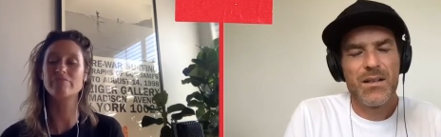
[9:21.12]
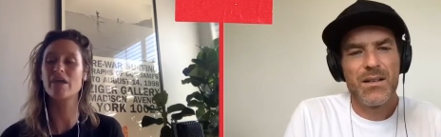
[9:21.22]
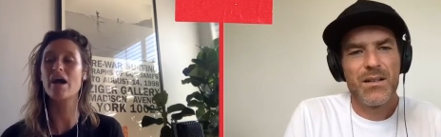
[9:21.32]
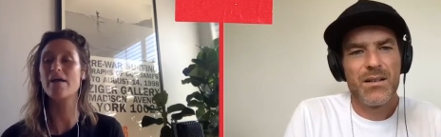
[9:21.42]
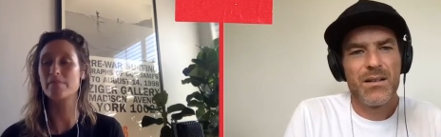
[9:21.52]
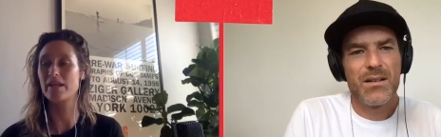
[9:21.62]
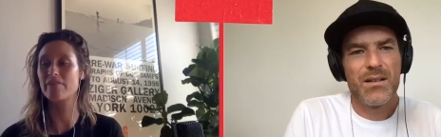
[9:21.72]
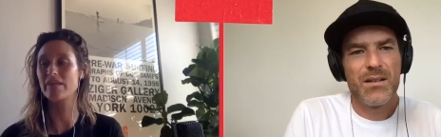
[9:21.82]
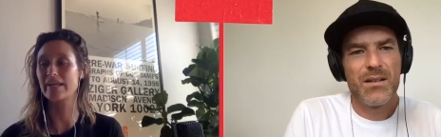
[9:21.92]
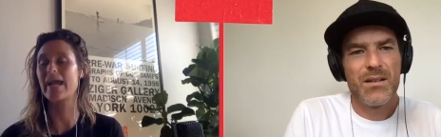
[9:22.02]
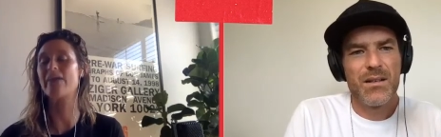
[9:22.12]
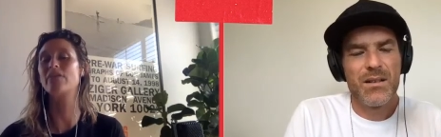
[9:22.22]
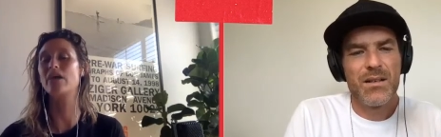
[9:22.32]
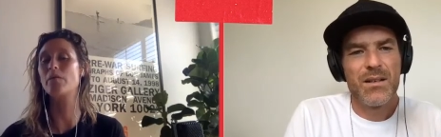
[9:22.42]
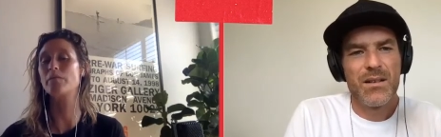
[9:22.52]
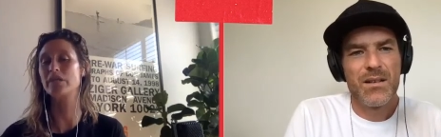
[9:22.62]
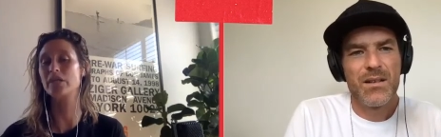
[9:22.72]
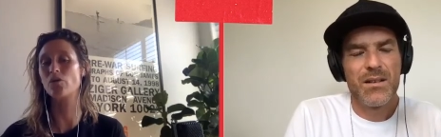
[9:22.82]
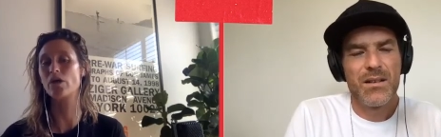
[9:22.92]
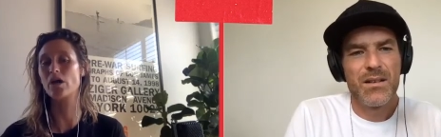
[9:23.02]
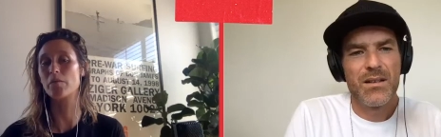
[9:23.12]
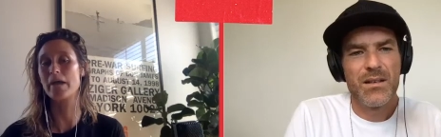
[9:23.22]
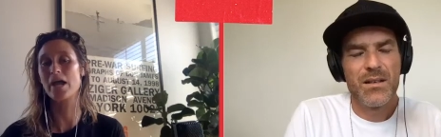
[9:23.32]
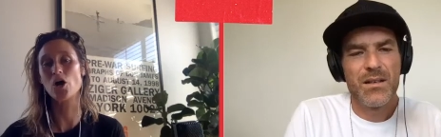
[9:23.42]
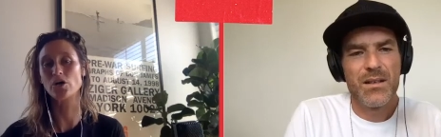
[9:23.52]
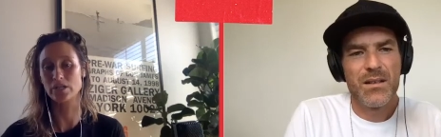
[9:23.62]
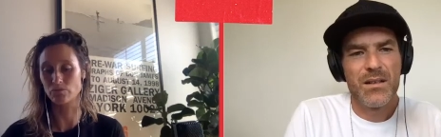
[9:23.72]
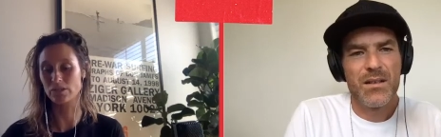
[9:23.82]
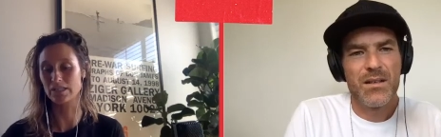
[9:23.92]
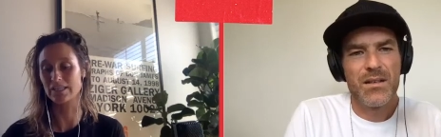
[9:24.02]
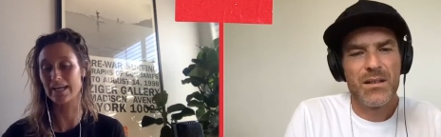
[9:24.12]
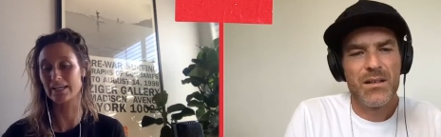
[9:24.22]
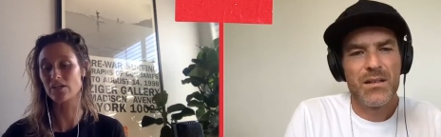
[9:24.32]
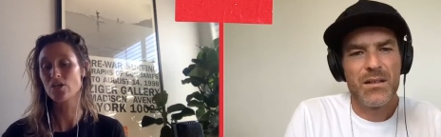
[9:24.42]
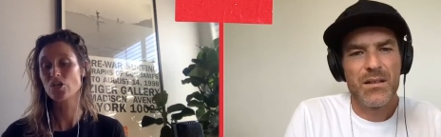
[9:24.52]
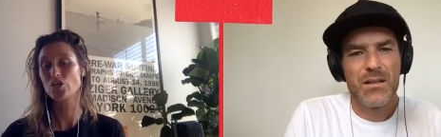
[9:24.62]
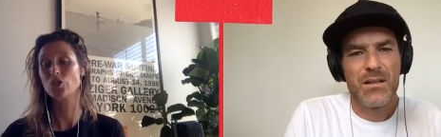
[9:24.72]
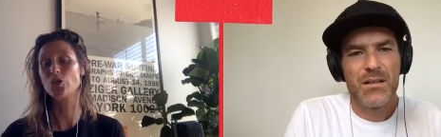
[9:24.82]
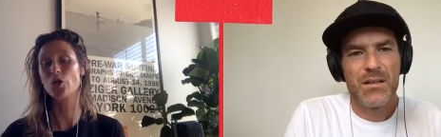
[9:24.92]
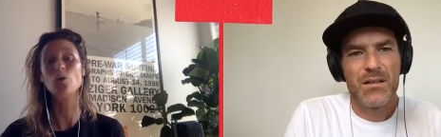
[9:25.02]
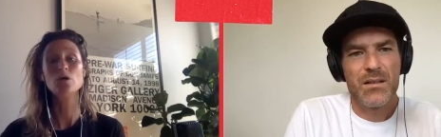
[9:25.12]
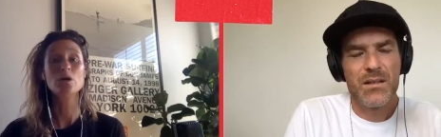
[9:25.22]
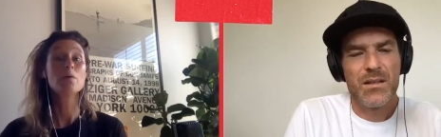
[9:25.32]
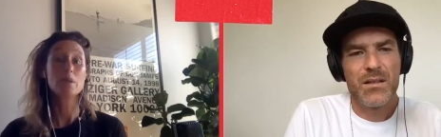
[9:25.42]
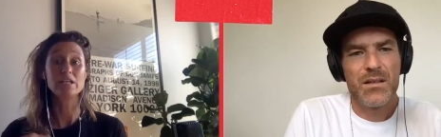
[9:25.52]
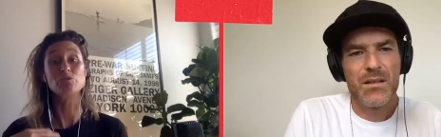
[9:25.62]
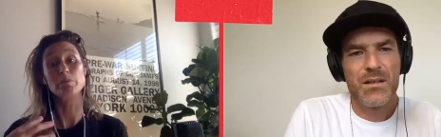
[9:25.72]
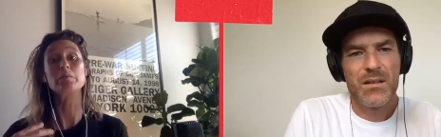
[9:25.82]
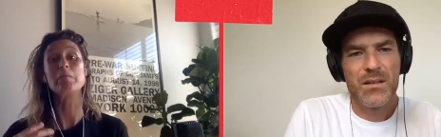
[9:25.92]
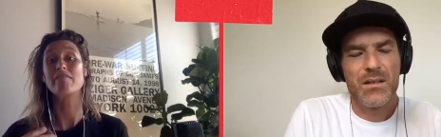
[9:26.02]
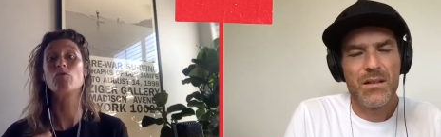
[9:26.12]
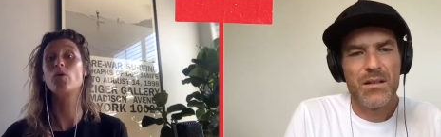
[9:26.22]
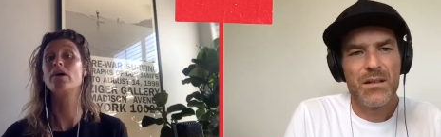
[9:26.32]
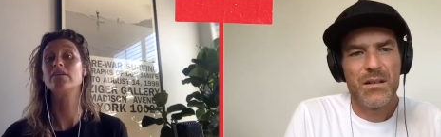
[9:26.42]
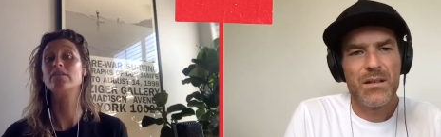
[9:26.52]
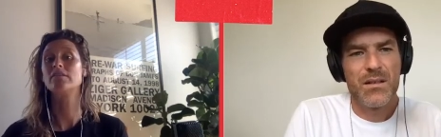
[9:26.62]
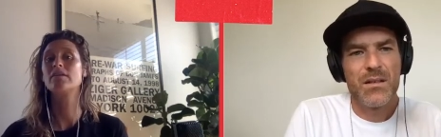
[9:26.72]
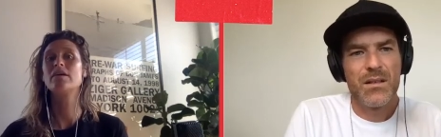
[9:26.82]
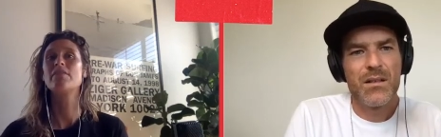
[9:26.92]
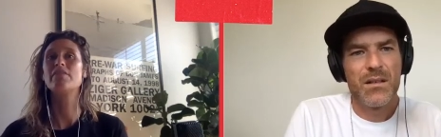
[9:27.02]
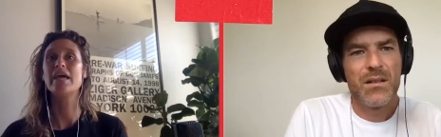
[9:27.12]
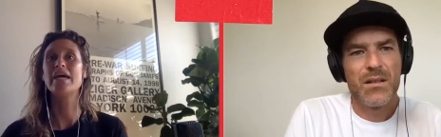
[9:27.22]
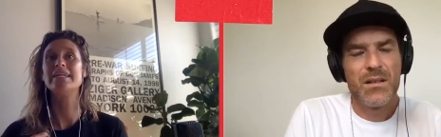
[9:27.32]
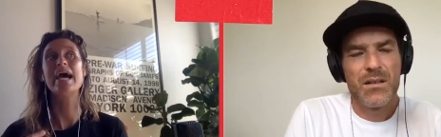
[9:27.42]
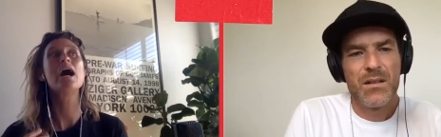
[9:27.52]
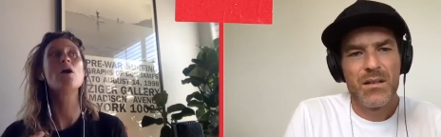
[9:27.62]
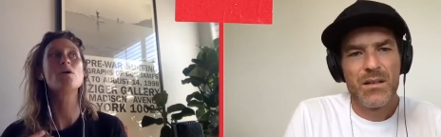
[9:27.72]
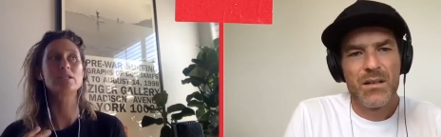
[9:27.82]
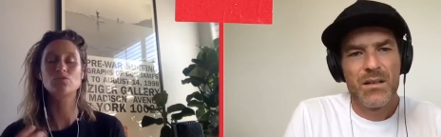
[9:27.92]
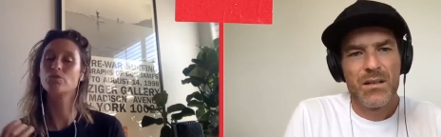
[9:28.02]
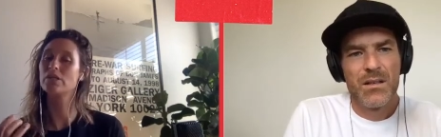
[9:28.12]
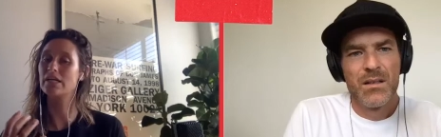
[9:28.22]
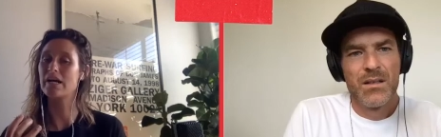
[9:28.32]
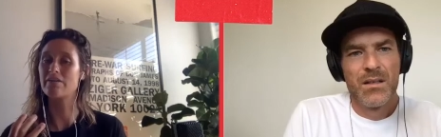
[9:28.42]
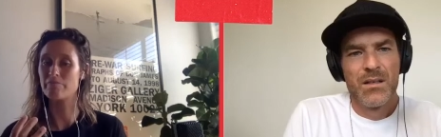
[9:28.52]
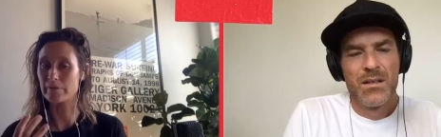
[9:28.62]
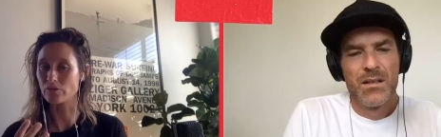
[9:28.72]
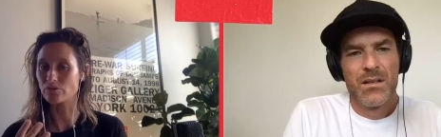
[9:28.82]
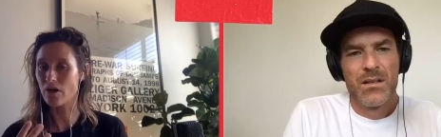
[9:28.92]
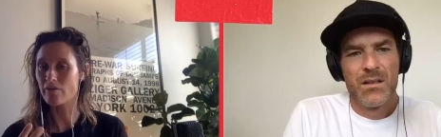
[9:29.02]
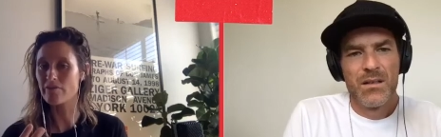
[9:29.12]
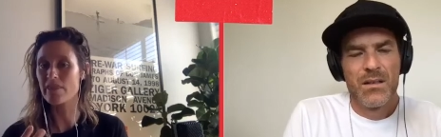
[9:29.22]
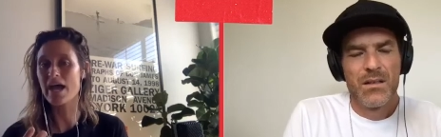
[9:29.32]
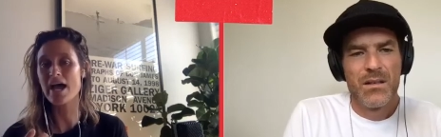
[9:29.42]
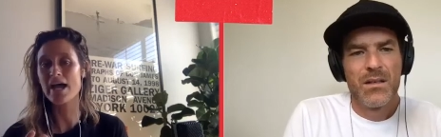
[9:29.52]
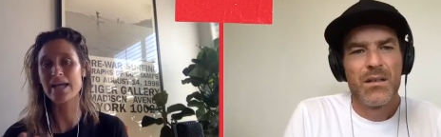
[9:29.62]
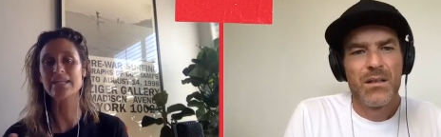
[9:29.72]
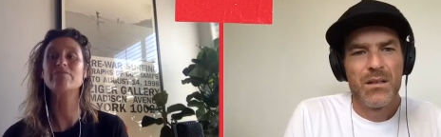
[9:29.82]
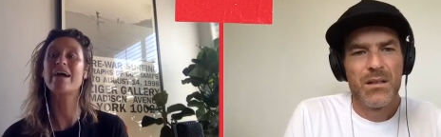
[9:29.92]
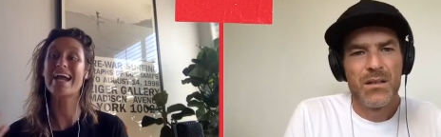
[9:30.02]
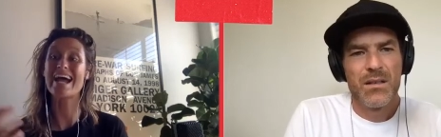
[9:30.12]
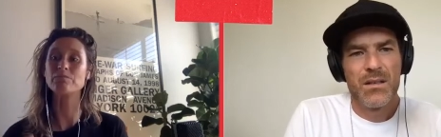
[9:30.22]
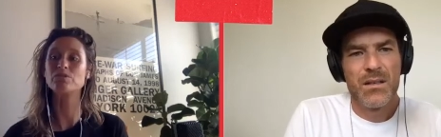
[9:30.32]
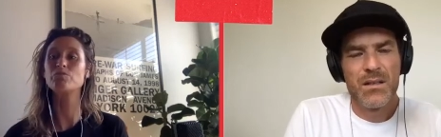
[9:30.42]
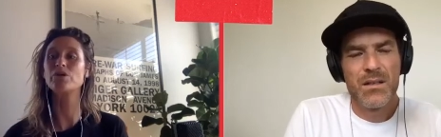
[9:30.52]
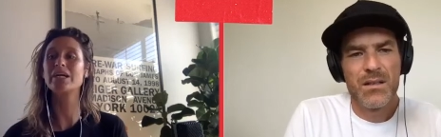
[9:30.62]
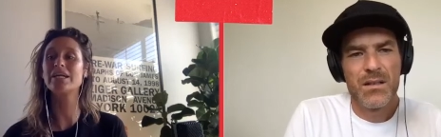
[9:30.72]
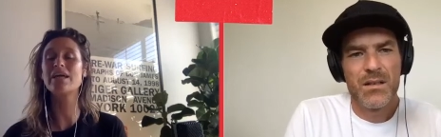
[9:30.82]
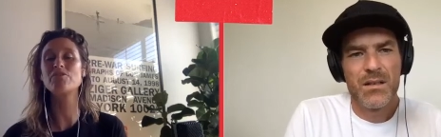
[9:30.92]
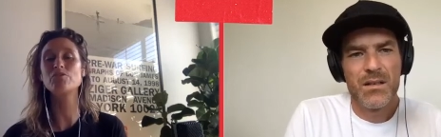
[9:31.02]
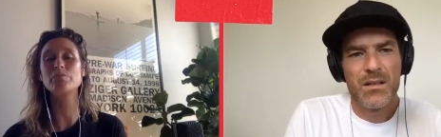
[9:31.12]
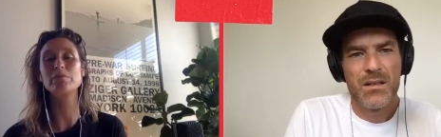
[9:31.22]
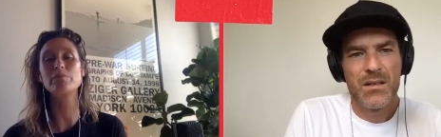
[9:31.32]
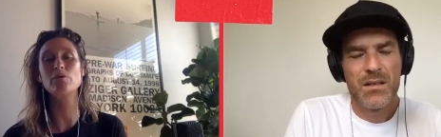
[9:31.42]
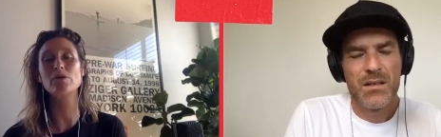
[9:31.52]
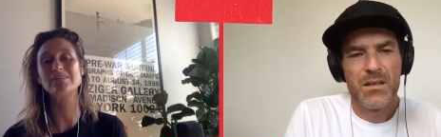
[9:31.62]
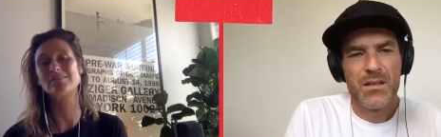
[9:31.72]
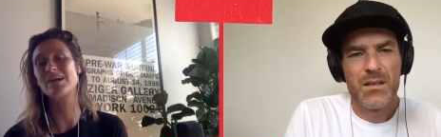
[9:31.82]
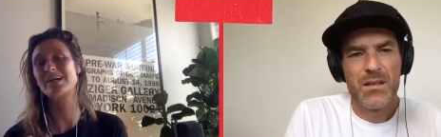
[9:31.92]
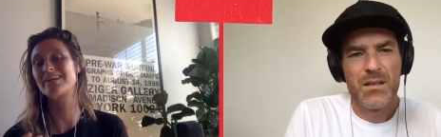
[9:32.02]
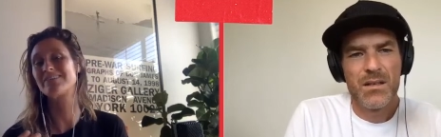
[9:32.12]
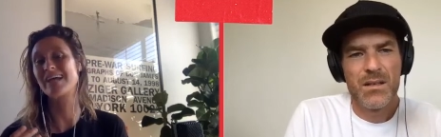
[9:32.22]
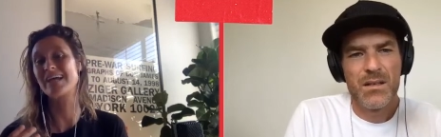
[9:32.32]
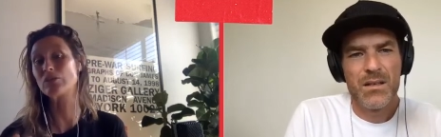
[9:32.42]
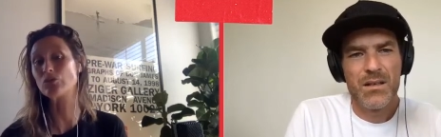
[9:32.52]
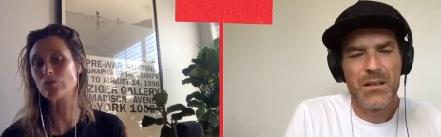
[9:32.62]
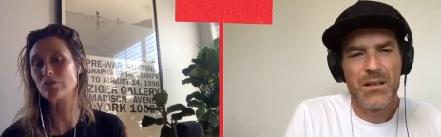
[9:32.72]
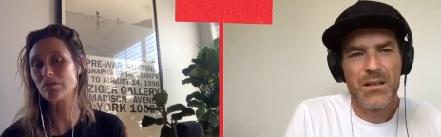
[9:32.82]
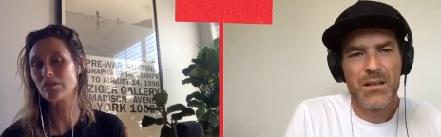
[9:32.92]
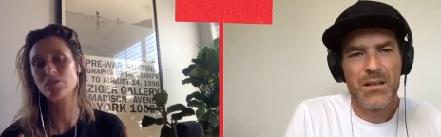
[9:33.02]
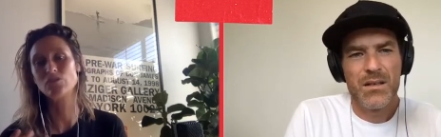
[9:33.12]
Speaker 1: time that I've like had the company going on my own and really like, you know, it's been my voice, that now it's really kind of built off of that. And if I am to bring in other people, it's not going to dilute the